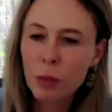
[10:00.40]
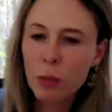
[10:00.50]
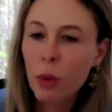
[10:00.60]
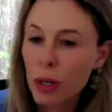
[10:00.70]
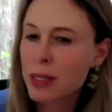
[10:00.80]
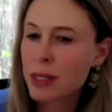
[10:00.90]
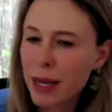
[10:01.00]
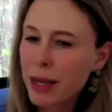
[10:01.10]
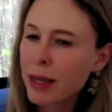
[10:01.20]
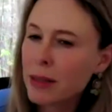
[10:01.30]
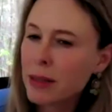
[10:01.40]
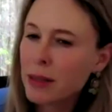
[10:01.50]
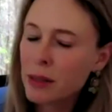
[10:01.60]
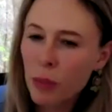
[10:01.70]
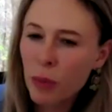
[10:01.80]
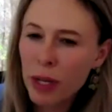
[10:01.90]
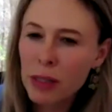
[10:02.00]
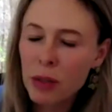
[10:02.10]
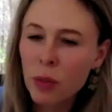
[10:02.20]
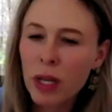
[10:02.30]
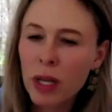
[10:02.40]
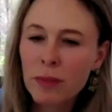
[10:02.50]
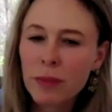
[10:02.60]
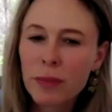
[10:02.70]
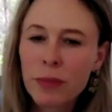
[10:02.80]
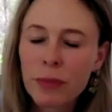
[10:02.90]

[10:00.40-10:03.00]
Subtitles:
more sick in some ways as well?